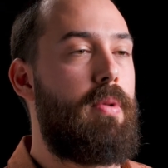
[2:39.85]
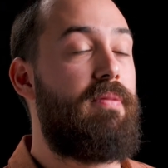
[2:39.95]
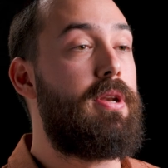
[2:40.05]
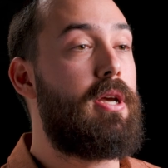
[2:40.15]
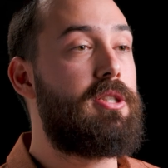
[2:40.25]

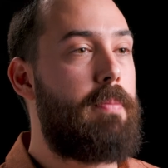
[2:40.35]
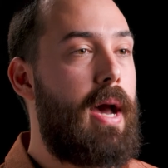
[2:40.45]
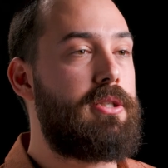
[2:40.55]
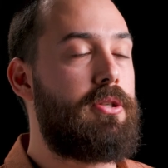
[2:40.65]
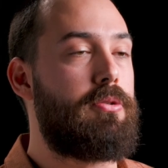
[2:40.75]
If it doesn't
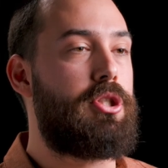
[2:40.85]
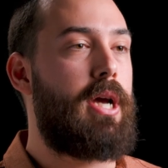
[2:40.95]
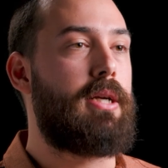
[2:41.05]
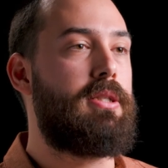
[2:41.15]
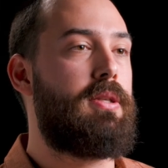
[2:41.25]
pass those
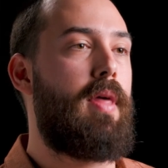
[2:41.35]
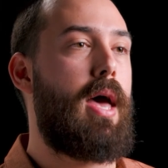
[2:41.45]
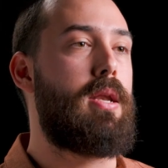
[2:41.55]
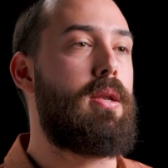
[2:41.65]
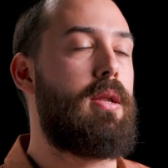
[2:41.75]
checks,
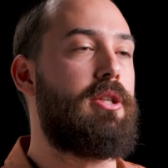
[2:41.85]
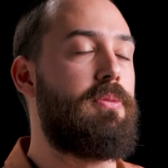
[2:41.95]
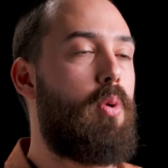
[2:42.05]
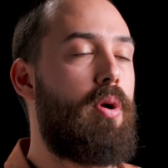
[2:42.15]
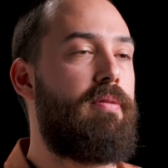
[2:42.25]
then it's
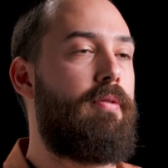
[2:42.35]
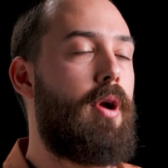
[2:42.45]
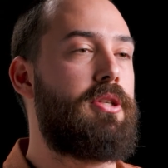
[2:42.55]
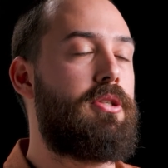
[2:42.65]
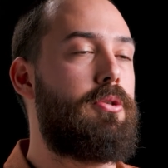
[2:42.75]
important
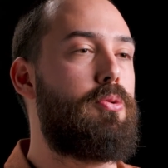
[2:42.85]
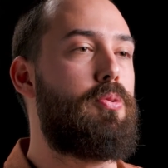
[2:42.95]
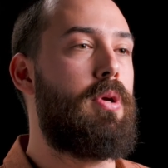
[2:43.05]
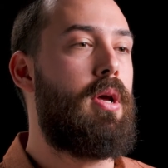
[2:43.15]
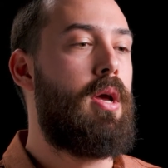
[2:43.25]
for us to